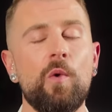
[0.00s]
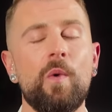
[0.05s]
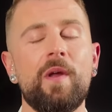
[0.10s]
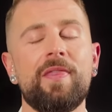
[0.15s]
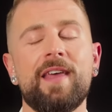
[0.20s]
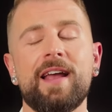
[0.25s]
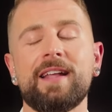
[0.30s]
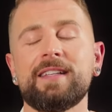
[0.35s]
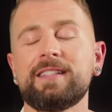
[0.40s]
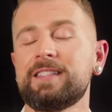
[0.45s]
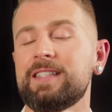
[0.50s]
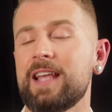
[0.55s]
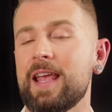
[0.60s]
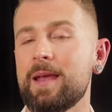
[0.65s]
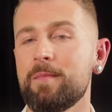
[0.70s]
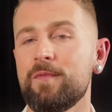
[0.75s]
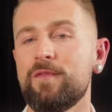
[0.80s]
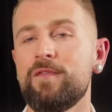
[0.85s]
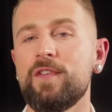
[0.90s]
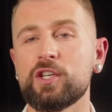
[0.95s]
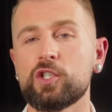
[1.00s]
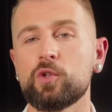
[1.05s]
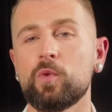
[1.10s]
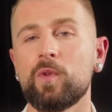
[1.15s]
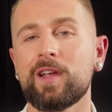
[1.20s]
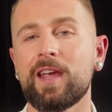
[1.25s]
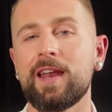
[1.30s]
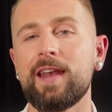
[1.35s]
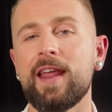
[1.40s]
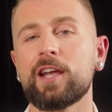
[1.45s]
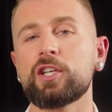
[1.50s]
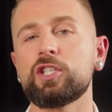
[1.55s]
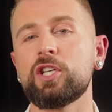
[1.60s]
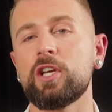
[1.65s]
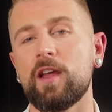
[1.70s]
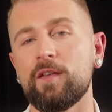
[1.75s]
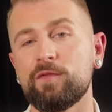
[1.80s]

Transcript: with that same visual connection